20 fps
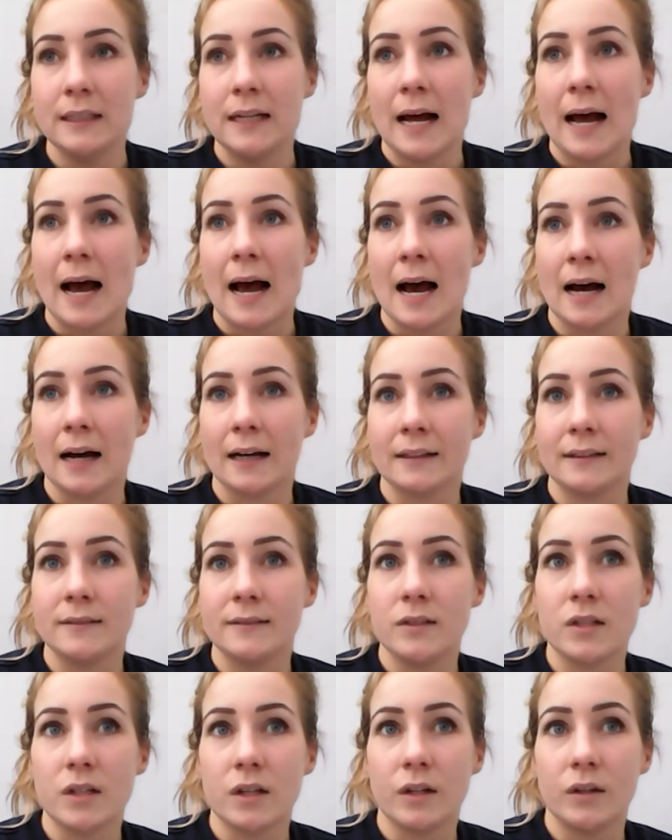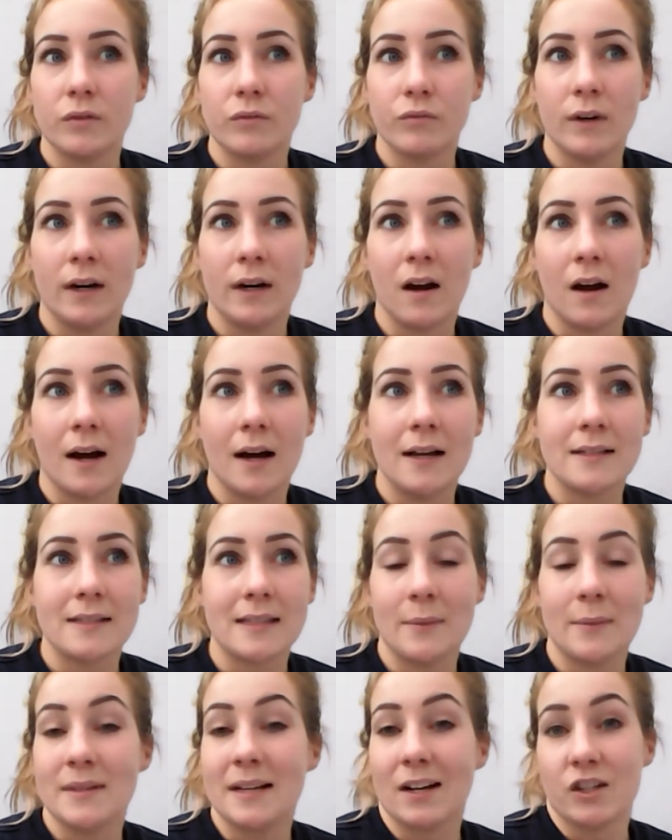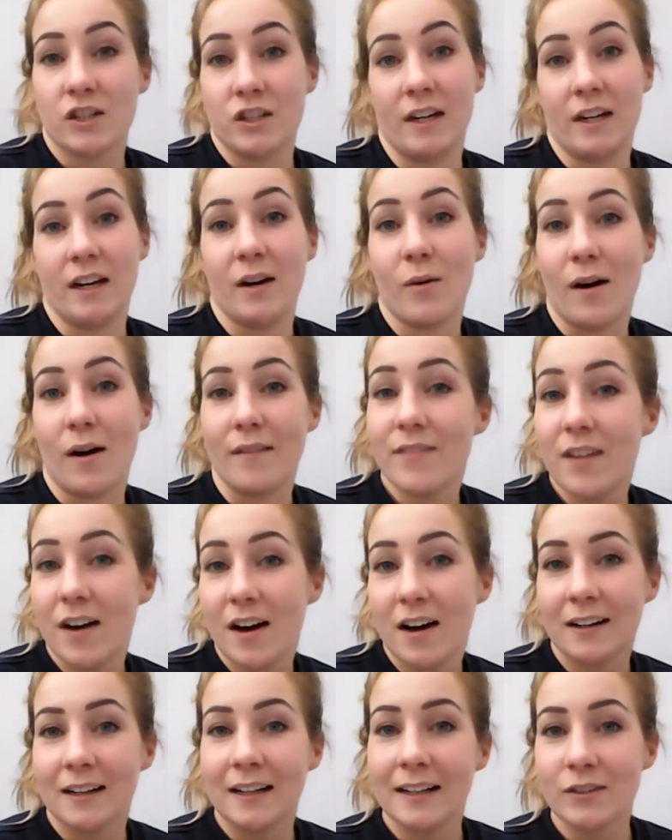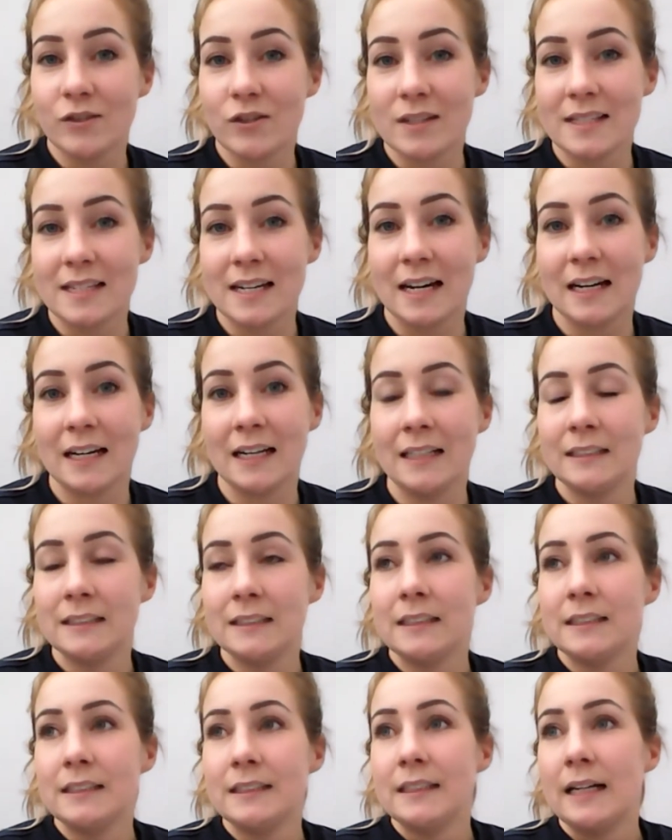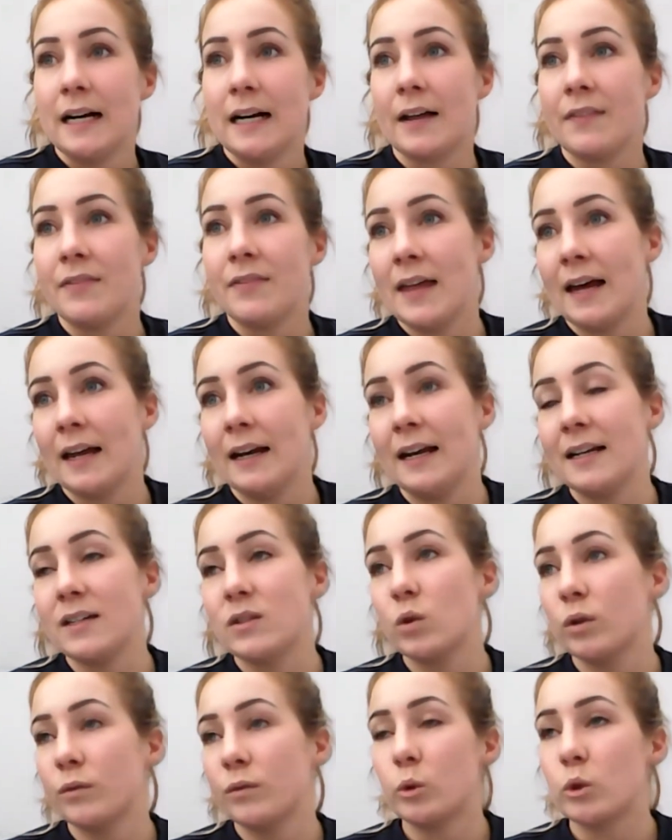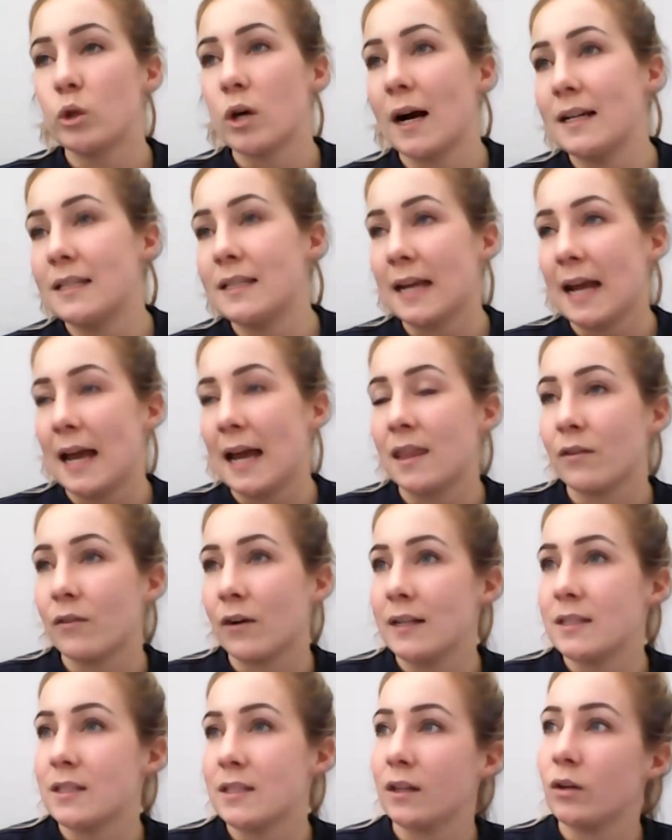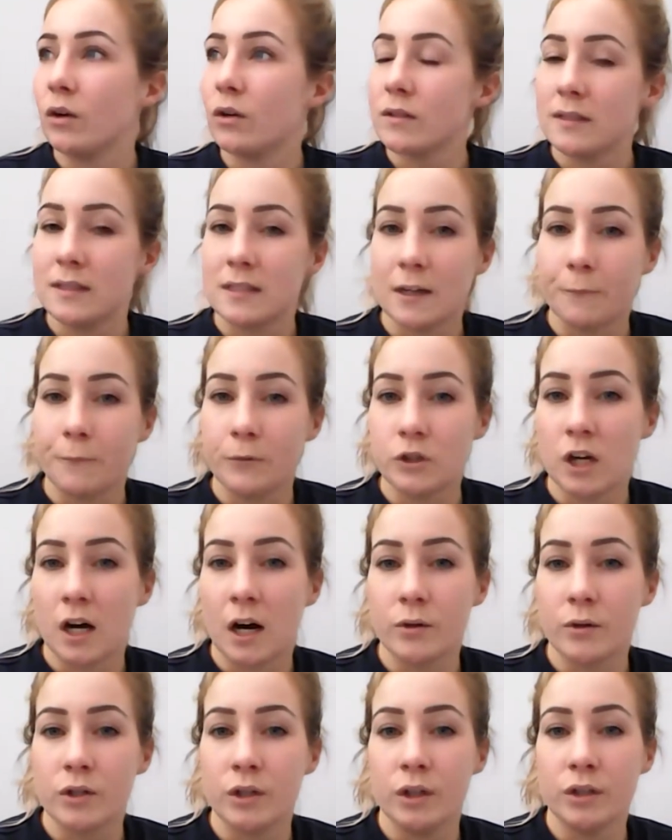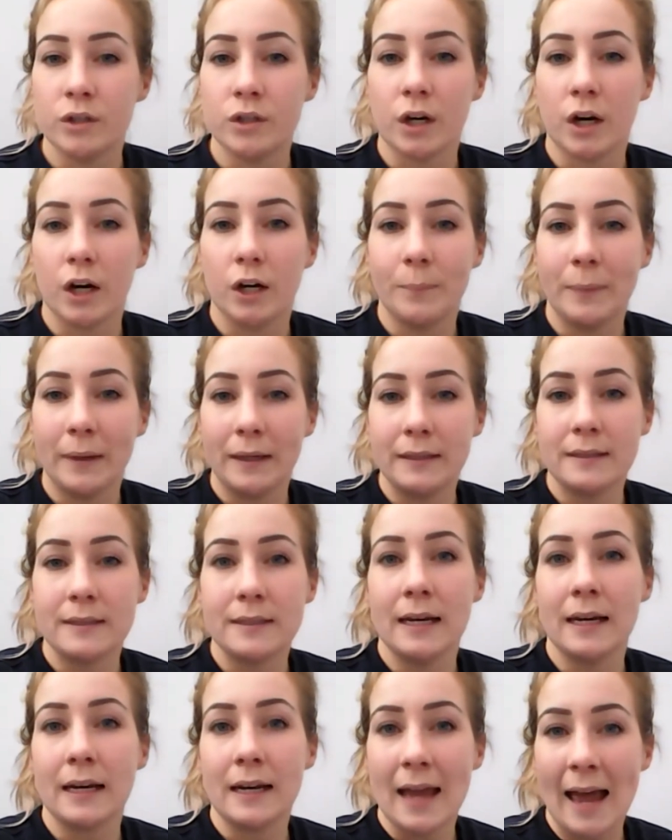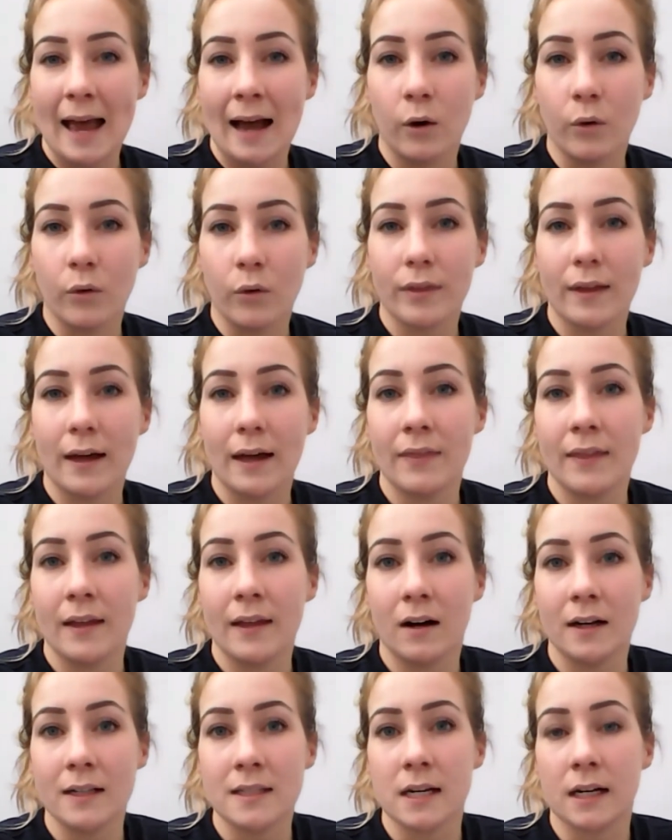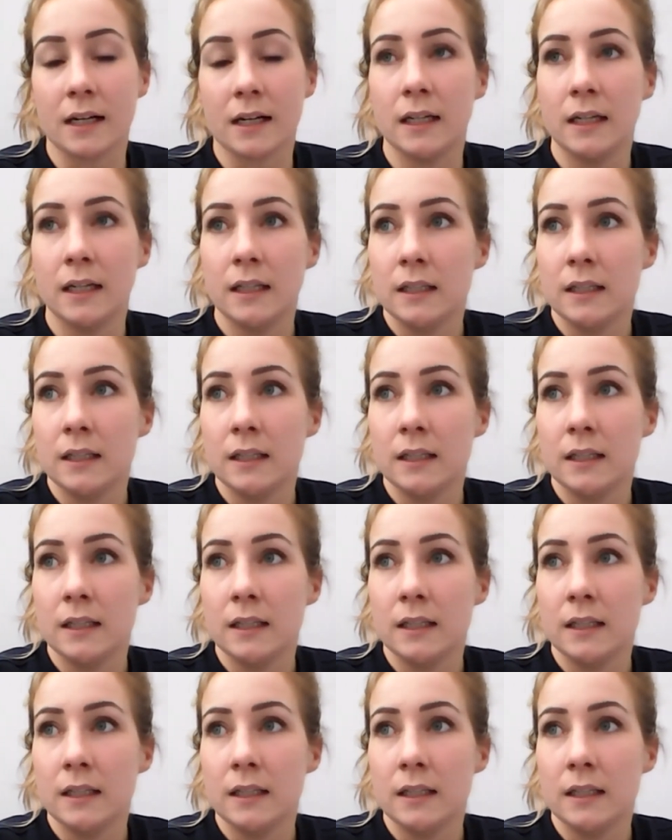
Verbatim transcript: and realized they was actually quite fun and interesting. And then it sort of all tied together. I'd done lots of stuff with childhood obesity and health. And then I'd done